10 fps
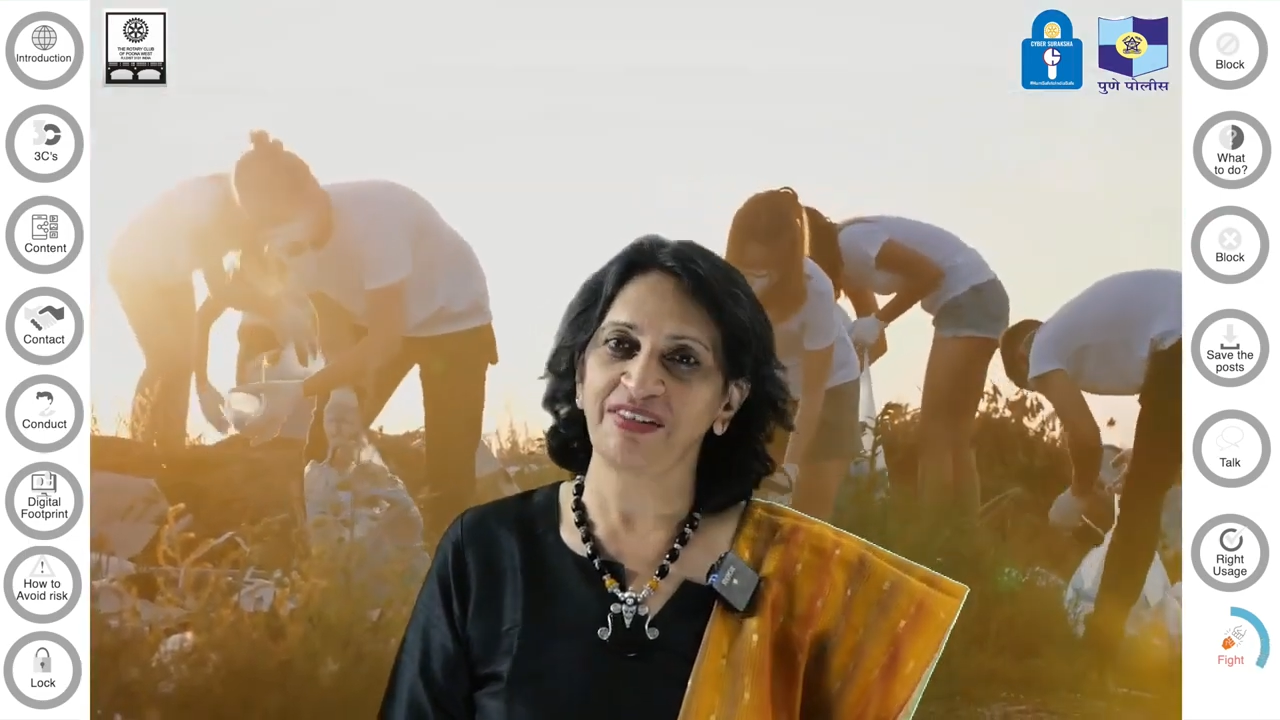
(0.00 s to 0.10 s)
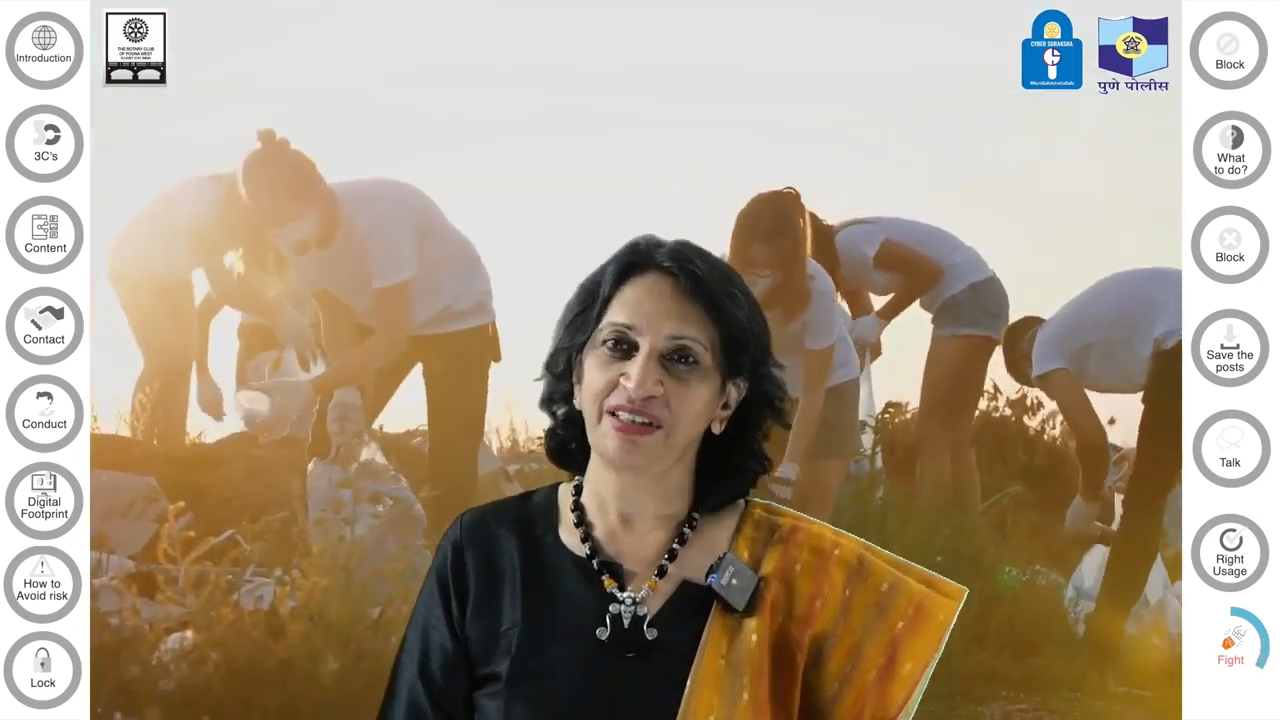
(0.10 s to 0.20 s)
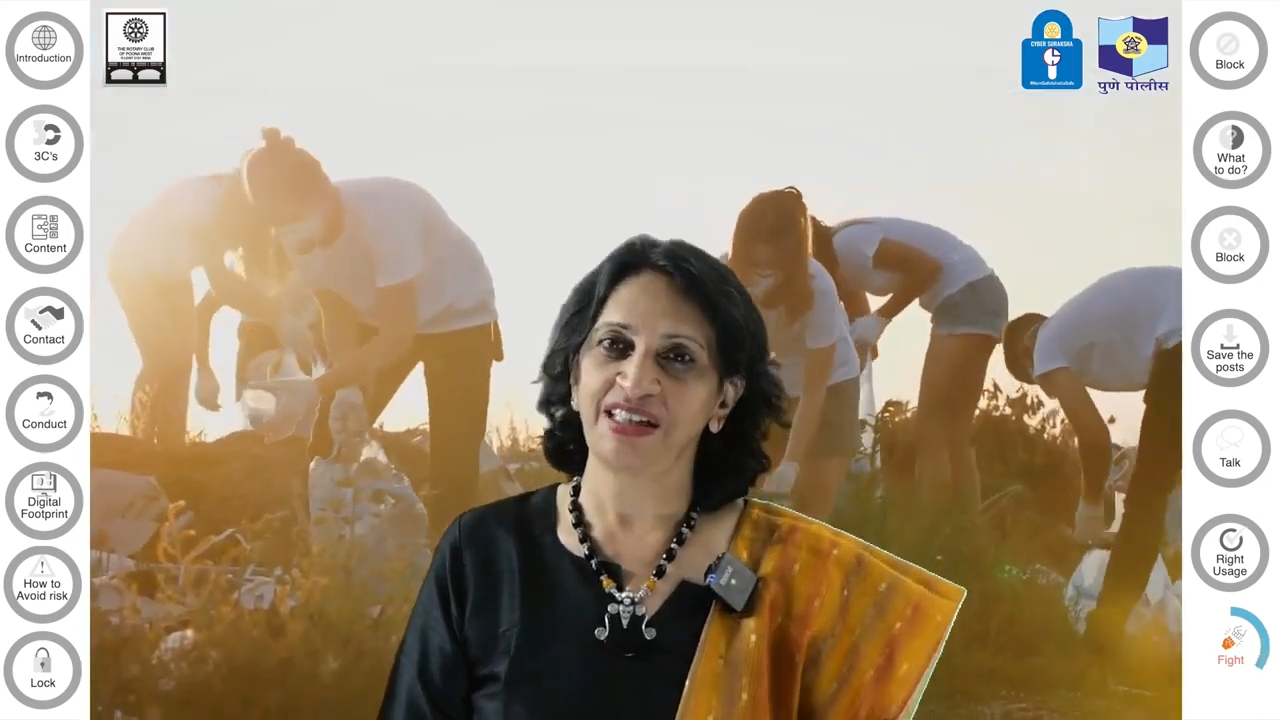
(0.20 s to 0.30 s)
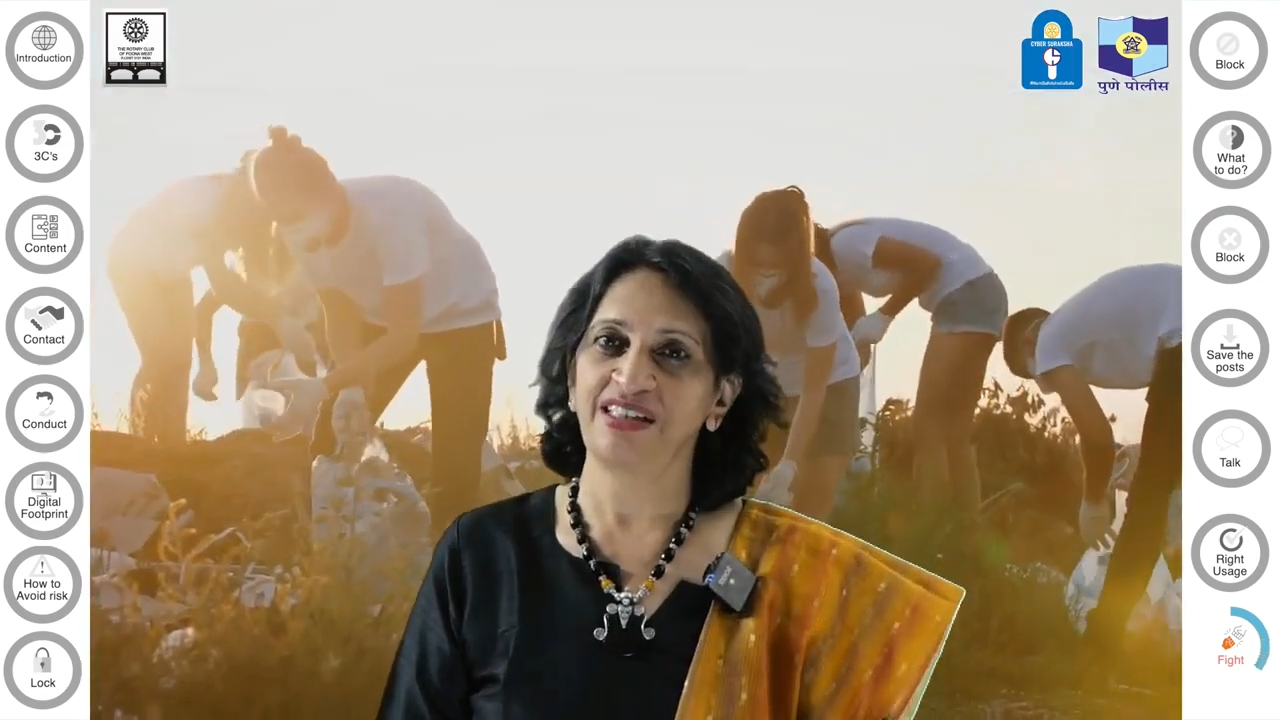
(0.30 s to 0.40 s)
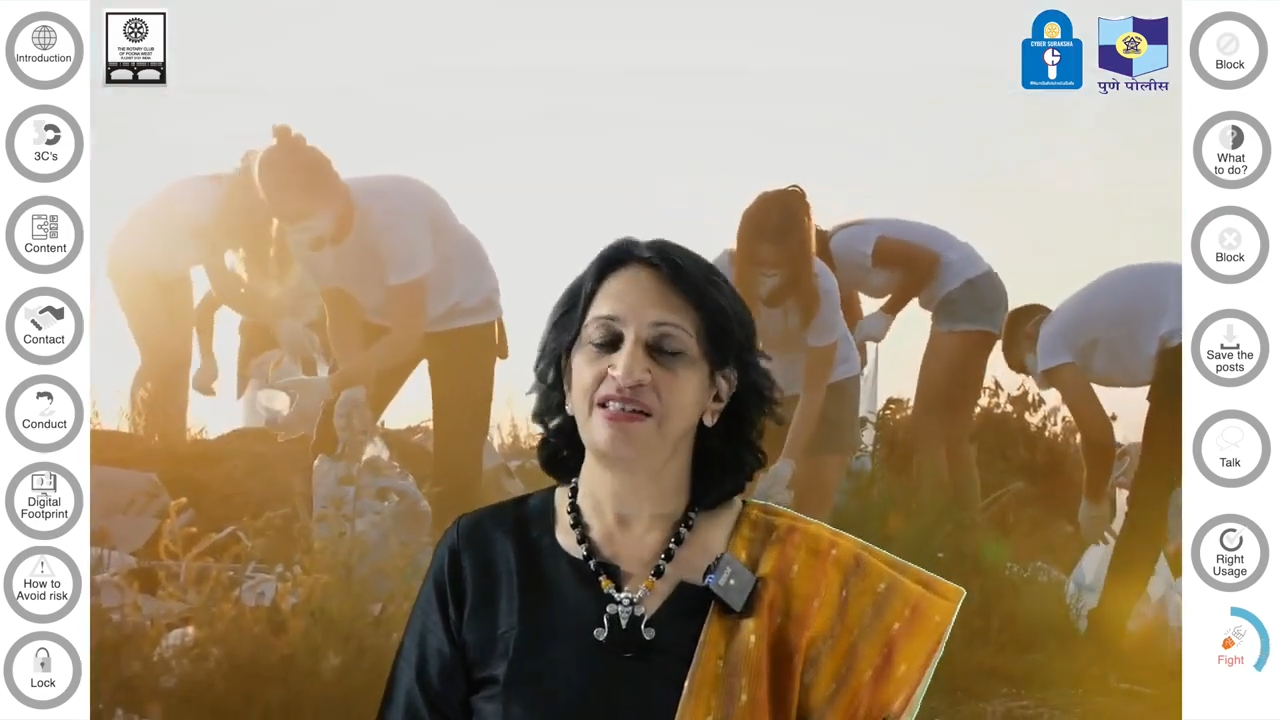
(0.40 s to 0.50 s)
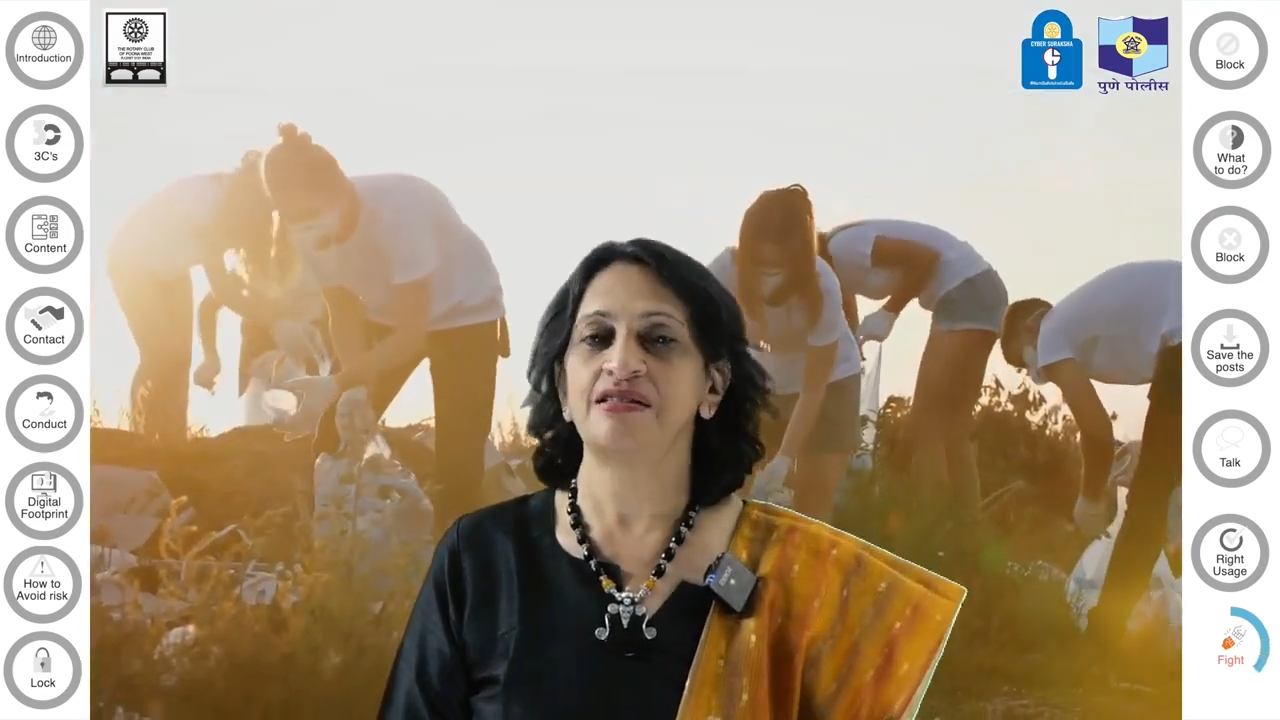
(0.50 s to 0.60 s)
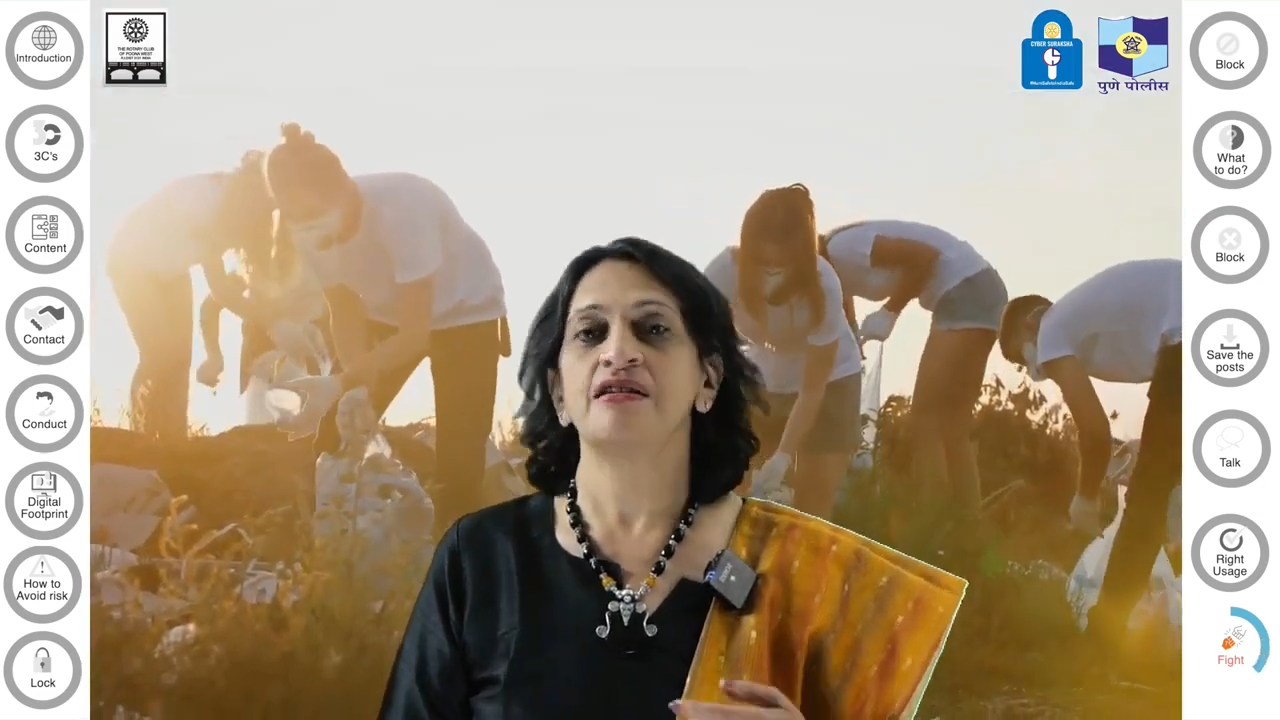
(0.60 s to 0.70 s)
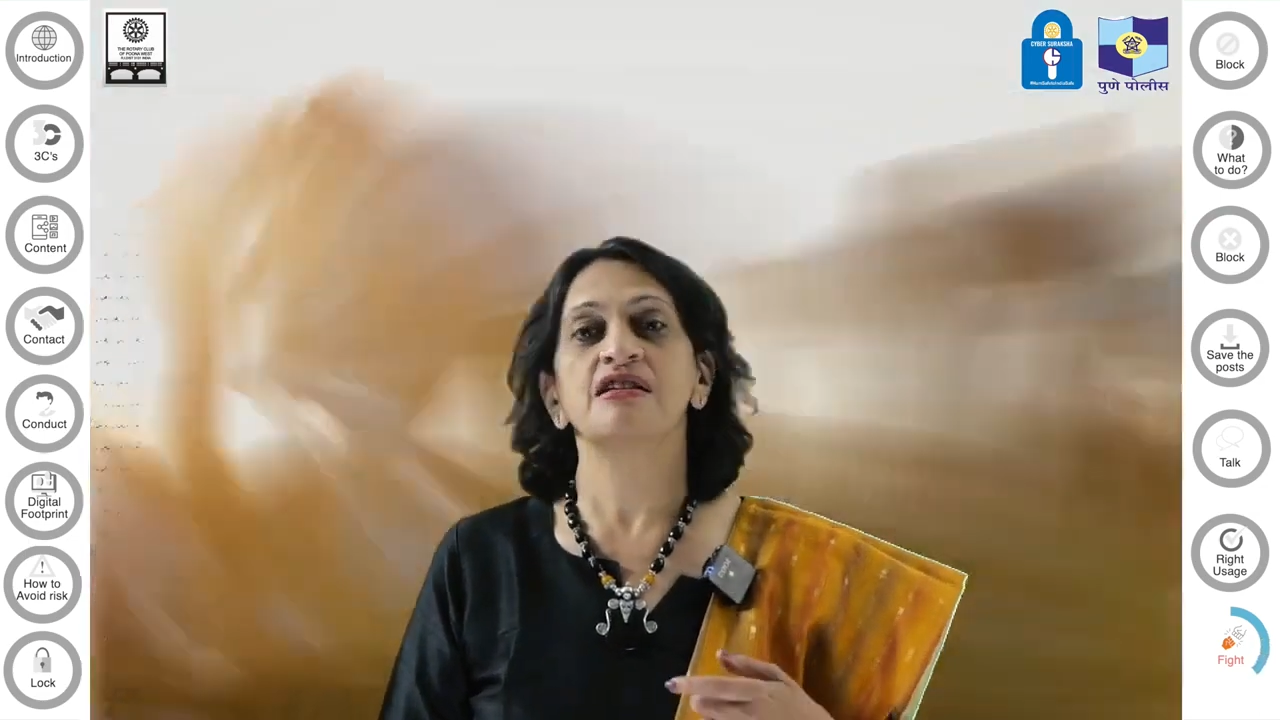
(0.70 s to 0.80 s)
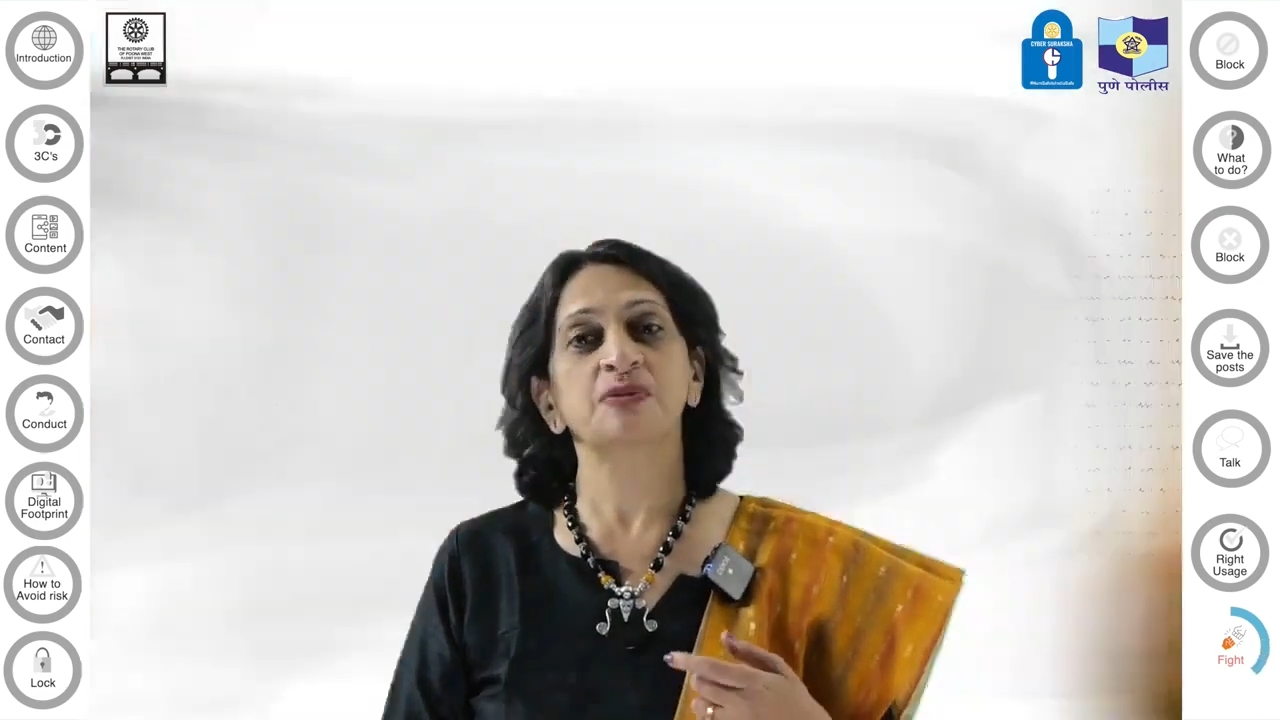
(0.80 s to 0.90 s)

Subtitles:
activities,